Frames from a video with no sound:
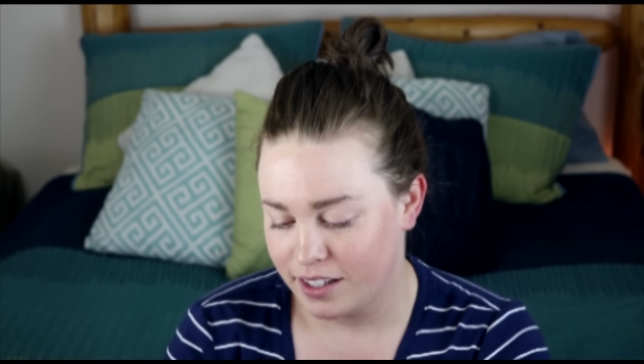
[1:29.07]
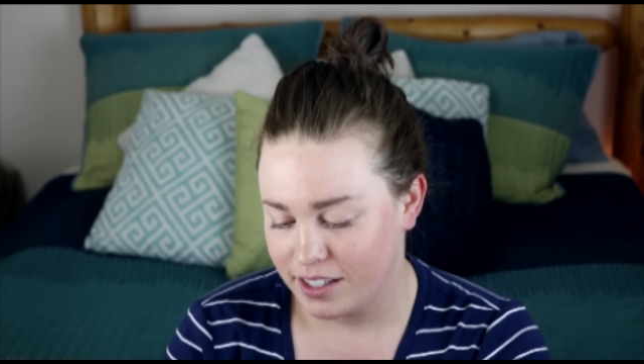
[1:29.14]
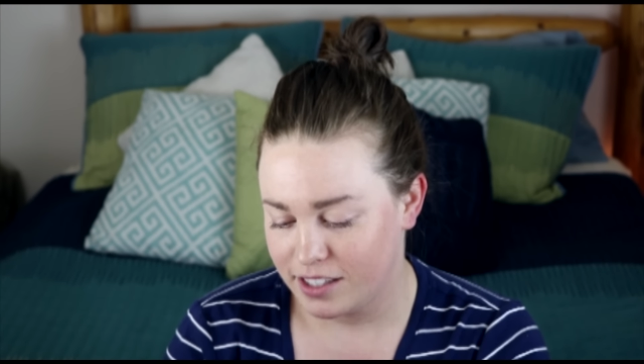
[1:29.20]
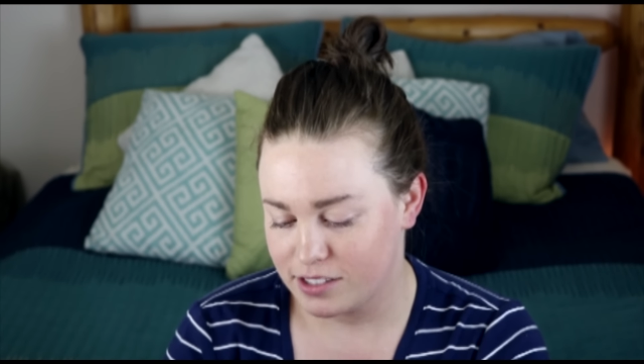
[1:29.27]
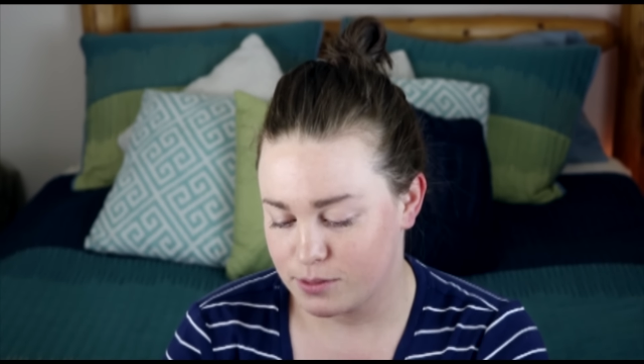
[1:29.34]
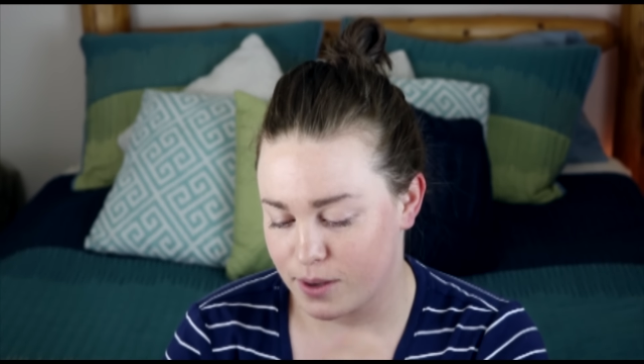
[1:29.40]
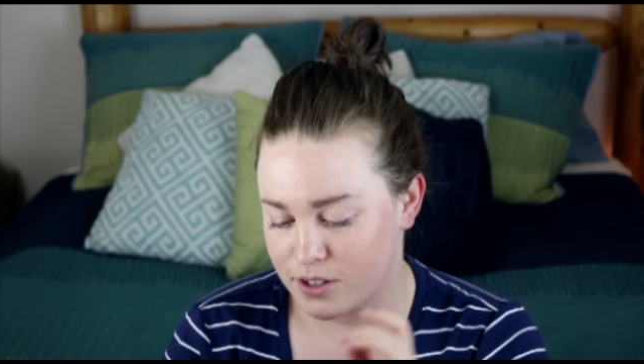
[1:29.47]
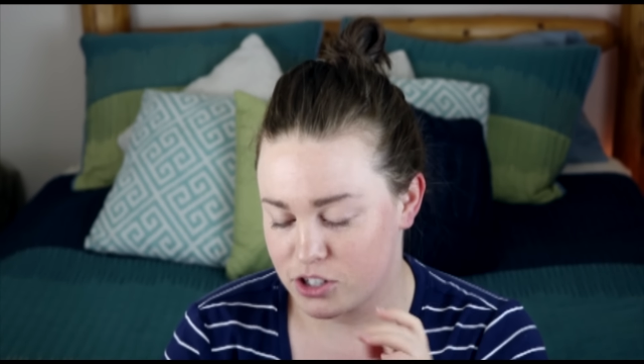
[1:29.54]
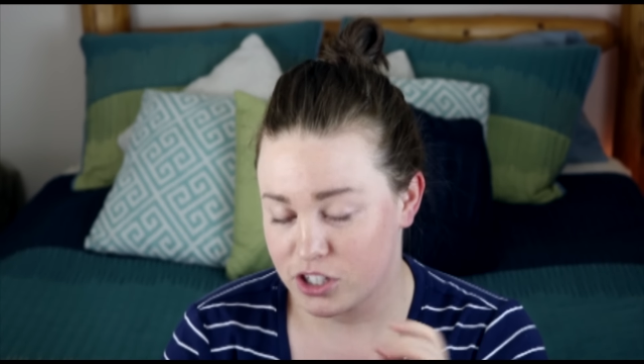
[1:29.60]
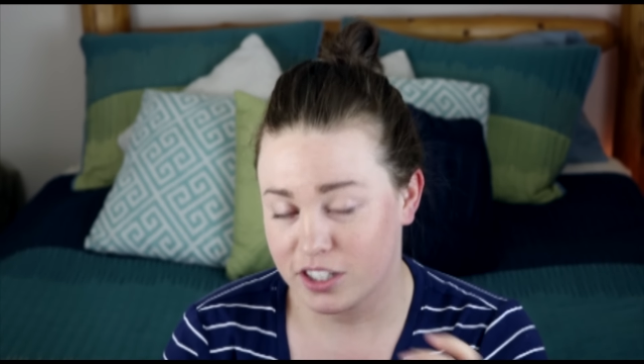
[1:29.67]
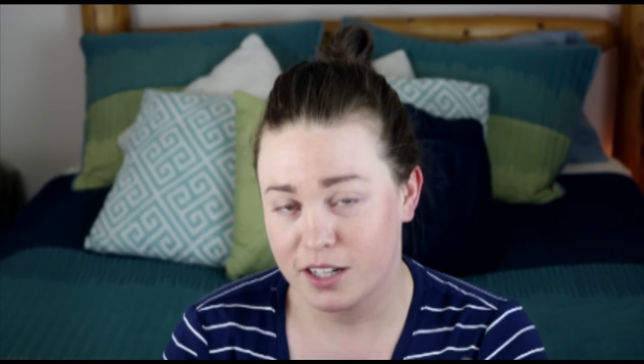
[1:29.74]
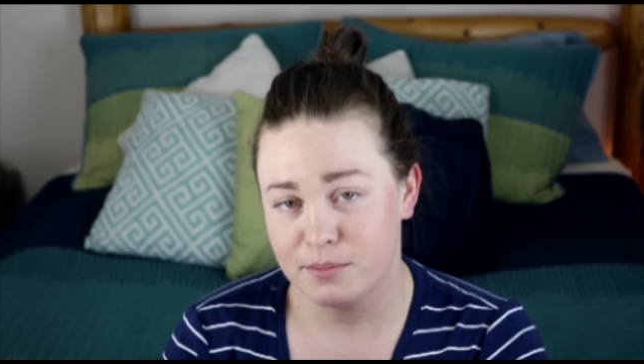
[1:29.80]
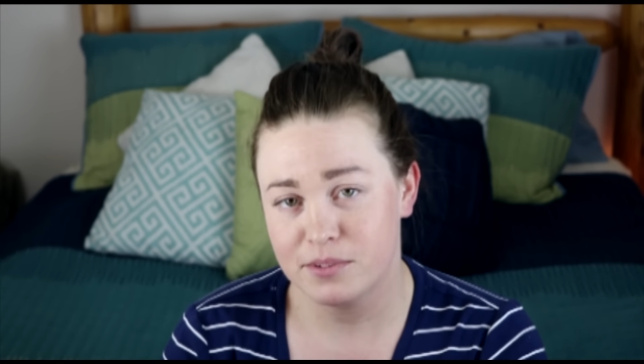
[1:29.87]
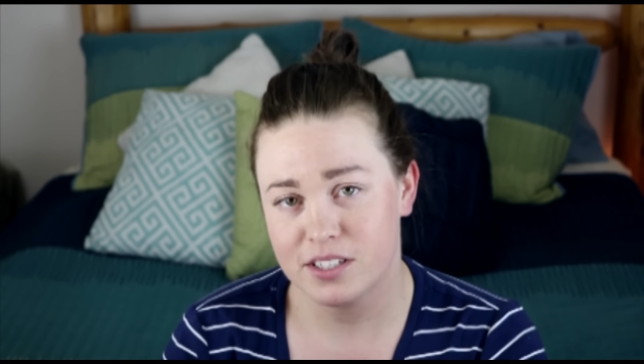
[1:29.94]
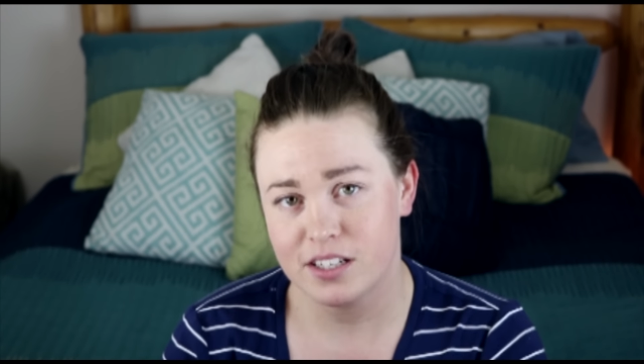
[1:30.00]
his sweatshirt
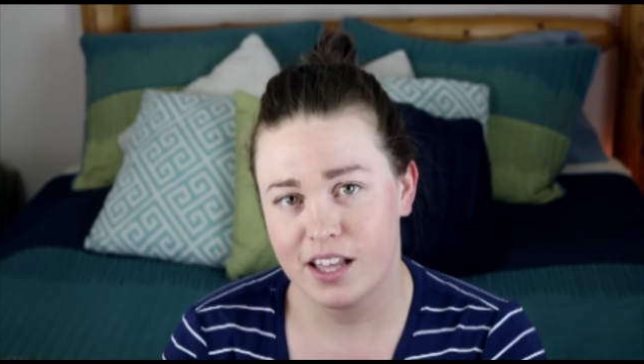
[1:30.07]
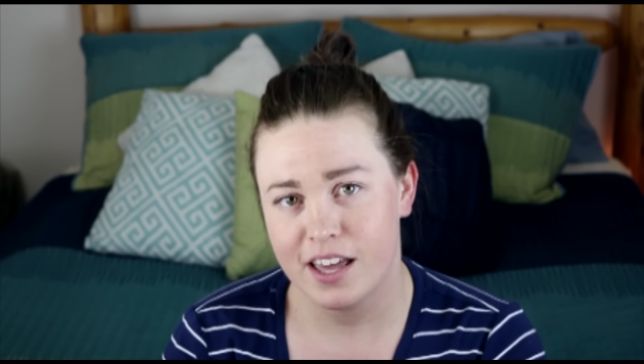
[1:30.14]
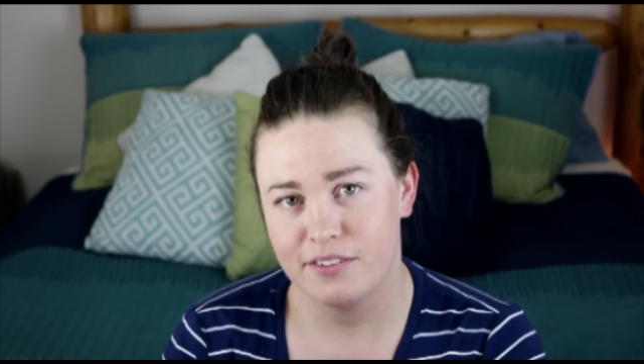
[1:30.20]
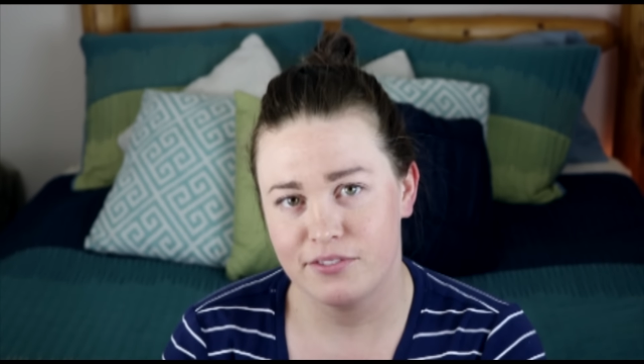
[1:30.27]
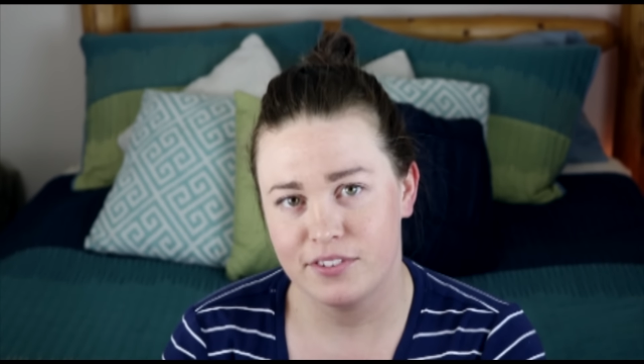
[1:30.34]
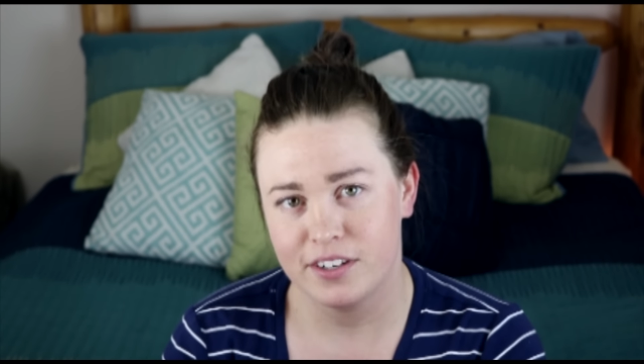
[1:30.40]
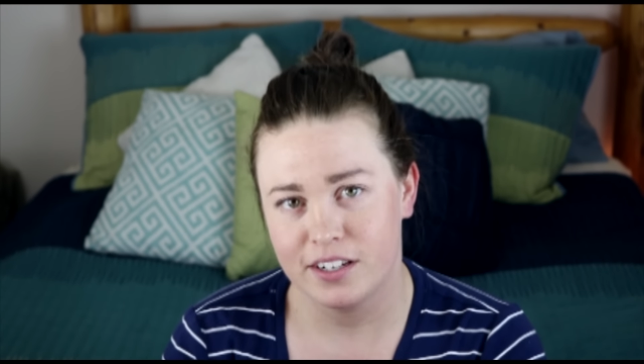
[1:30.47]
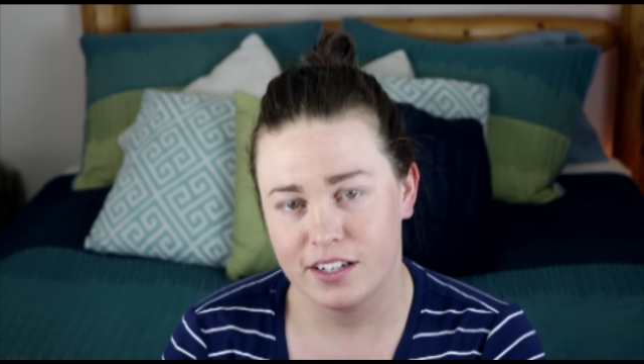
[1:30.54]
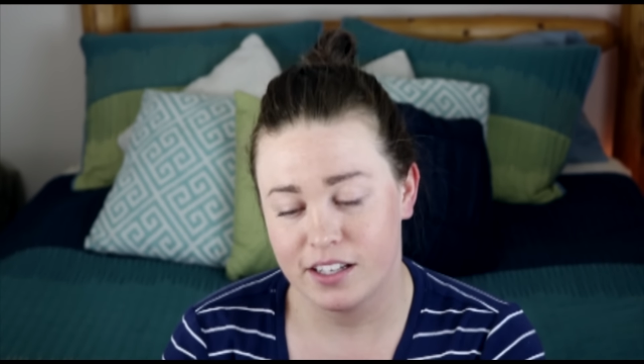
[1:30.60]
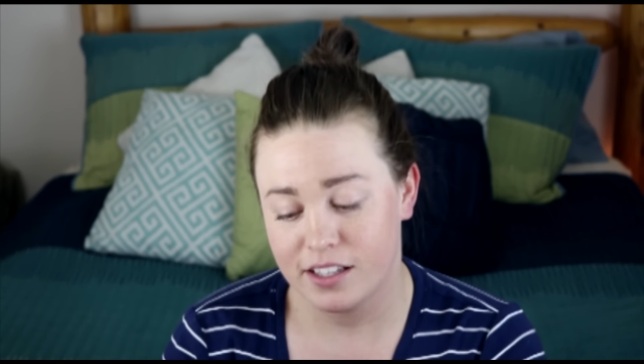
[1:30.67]
comes to life and